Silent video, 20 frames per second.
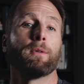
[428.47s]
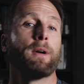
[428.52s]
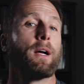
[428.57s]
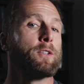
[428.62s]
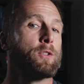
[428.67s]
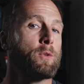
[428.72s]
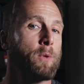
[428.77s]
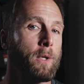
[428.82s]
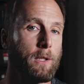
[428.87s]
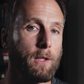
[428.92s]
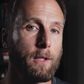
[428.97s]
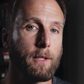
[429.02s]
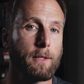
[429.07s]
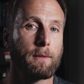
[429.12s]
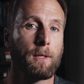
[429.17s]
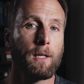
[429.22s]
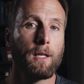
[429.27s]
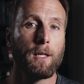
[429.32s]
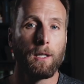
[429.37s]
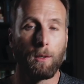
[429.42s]
around quickly,
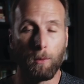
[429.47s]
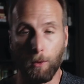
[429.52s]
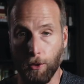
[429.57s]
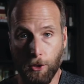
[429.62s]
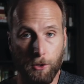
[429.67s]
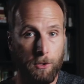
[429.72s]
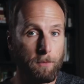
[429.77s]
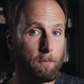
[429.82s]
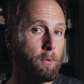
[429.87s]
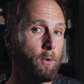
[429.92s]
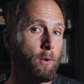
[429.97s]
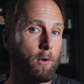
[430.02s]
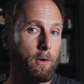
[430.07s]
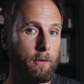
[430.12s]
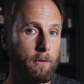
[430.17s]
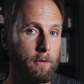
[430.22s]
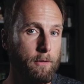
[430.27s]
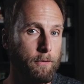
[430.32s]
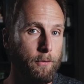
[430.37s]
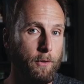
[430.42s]
which is
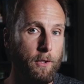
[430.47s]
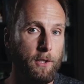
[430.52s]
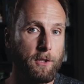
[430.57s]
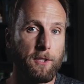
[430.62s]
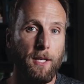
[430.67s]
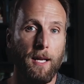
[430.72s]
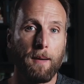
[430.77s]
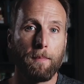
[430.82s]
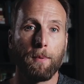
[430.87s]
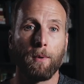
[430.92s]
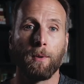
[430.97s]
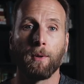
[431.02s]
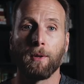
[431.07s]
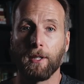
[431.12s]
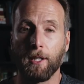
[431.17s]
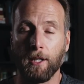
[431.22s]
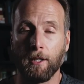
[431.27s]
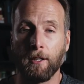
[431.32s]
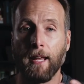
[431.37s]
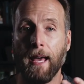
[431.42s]
important, for
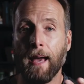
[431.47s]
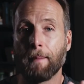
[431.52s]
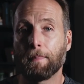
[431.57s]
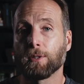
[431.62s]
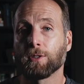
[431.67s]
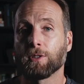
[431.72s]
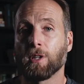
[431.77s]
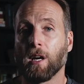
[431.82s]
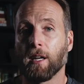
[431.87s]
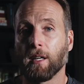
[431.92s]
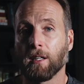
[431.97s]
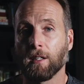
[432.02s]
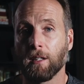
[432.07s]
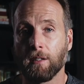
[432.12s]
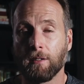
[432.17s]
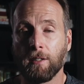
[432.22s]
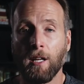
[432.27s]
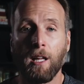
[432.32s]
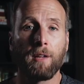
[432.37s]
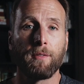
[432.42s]
example, in episodic
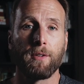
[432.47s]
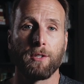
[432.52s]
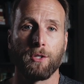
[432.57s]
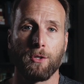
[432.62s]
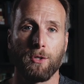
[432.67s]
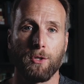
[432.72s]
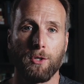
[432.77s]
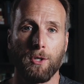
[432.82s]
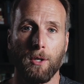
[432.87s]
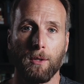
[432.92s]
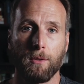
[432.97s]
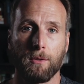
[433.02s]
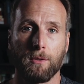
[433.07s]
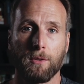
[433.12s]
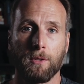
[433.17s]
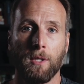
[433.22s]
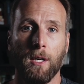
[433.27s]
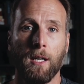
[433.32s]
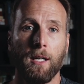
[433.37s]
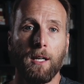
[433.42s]
television
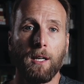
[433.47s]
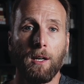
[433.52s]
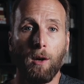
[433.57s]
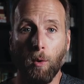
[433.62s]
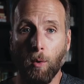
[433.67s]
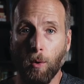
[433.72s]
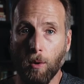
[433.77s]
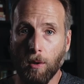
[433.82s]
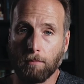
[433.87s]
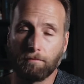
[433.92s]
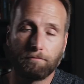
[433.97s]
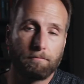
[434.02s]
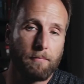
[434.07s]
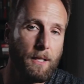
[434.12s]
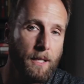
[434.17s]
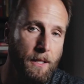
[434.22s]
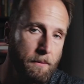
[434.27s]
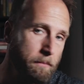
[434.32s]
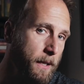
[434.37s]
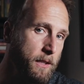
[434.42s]
shows. Or
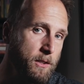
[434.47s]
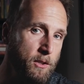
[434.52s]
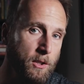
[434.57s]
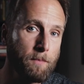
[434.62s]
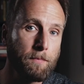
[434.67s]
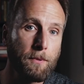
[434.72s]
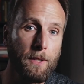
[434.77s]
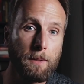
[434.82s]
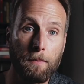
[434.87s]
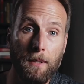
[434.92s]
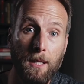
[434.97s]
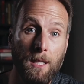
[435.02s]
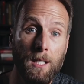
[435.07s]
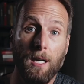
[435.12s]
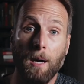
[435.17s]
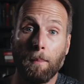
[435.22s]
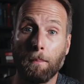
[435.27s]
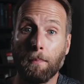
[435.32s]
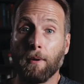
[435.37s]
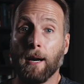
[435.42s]
it might simply
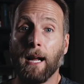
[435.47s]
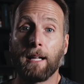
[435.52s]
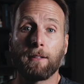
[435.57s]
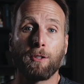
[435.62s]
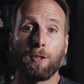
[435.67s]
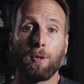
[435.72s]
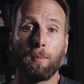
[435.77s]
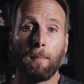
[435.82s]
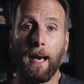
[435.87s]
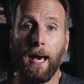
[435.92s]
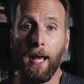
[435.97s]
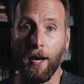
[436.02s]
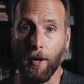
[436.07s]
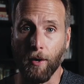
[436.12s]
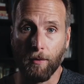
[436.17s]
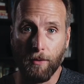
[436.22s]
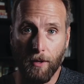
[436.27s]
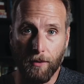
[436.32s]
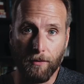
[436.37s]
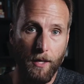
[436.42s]
be a practical
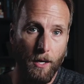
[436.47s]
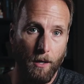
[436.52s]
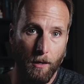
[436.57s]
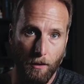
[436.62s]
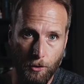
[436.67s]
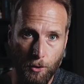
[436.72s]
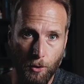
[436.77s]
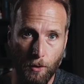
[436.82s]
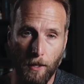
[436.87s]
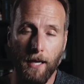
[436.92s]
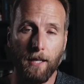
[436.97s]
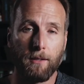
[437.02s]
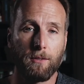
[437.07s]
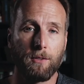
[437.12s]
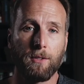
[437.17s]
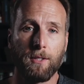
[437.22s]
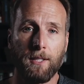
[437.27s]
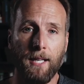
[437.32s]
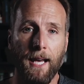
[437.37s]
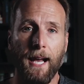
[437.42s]
matter that they are trying
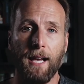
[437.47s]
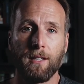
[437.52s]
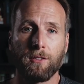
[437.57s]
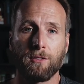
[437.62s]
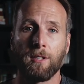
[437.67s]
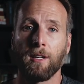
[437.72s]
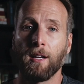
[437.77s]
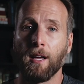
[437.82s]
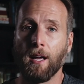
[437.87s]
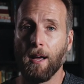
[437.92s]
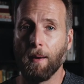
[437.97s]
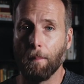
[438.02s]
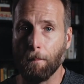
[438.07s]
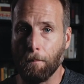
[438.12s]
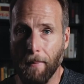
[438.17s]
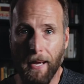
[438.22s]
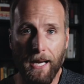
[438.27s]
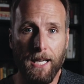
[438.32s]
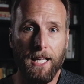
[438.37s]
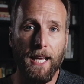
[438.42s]
to cast
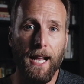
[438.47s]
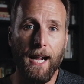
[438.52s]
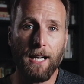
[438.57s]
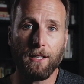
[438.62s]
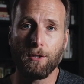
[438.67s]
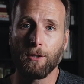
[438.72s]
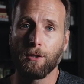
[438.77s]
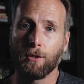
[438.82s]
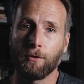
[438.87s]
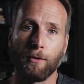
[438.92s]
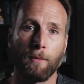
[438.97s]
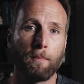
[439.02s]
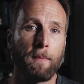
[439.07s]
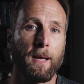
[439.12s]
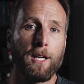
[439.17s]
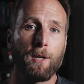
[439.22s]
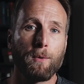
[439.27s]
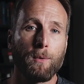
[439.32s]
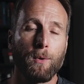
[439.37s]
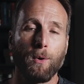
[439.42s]
many actors for
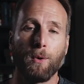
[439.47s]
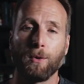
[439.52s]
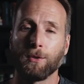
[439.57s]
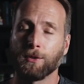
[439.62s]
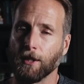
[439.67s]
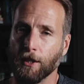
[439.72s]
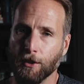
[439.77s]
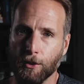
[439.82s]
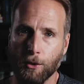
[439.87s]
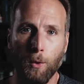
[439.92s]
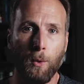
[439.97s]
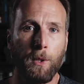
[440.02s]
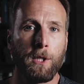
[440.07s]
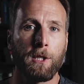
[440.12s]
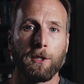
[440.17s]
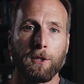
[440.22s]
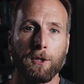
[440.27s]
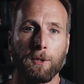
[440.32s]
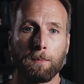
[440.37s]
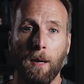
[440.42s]
many roles as
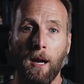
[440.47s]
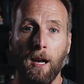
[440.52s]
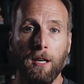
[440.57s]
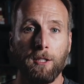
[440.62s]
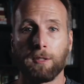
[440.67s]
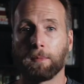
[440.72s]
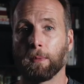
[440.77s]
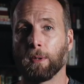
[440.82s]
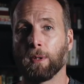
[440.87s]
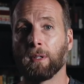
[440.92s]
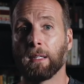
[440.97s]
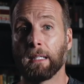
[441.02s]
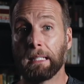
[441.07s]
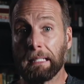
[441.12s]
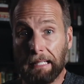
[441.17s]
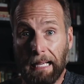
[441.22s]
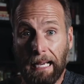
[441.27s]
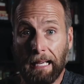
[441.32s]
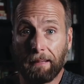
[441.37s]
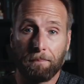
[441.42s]
quickly as possible,
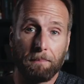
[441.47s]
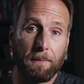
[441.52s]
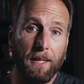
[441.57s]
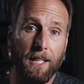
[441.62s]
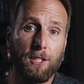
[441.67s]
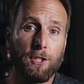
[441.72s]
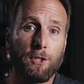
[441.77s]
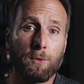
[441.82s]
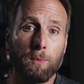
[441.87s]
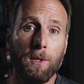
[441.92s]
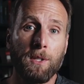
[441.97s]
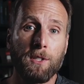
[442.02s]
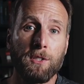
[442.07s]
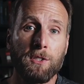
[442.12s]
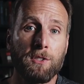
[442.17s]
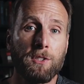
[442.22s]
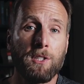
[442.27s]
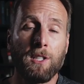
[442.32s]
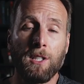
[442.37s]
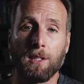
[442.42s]
and they just want
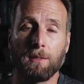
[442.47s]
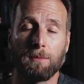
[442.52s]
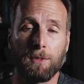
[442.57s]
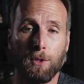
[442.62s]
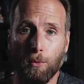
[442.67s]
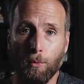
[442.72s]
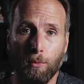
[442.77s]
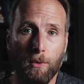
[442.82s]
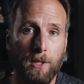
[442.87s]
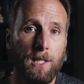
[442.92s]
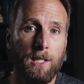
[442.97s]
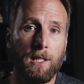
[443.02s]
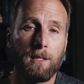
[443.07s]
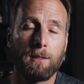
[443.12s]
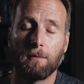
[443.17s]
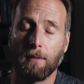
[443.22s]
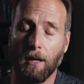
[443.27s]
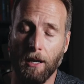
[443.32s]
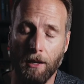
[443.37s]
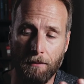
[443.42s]
to see you
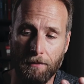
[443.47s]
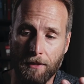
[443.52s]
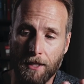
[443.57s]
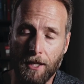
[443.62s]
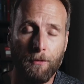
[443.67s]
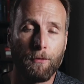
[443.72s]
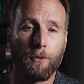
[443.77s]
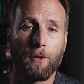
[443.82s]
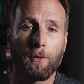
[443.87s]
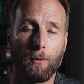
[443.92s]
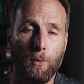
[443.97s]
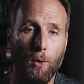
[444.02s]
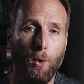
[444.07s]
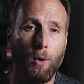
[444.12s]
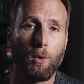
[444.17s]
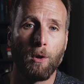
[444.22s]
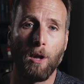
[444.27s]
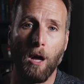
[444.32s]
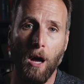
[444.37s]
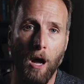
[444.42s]
read a different
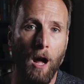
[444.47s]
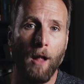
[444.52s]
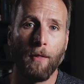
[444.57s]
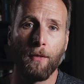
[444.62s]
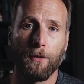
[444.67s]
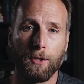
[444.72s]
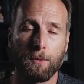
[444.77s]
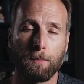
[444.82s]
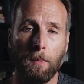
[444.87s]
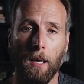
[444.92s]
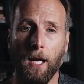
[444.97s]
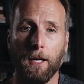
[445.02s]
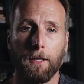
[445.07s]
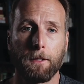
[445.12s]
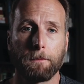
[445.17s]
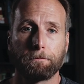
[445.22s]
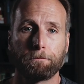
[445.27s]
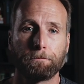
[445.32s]
role on the spot.